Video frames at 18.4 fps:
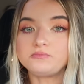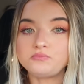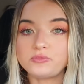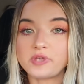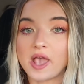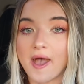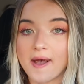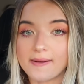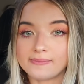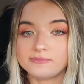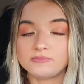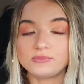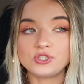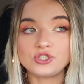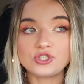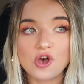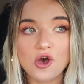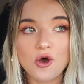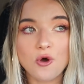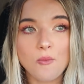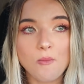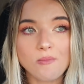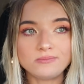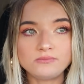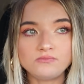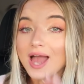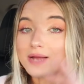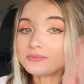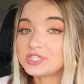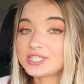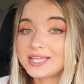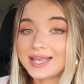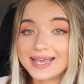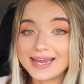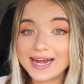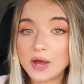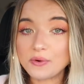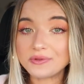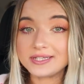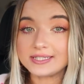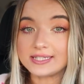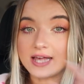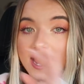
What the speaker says: yeah, so I'm just hanging out with this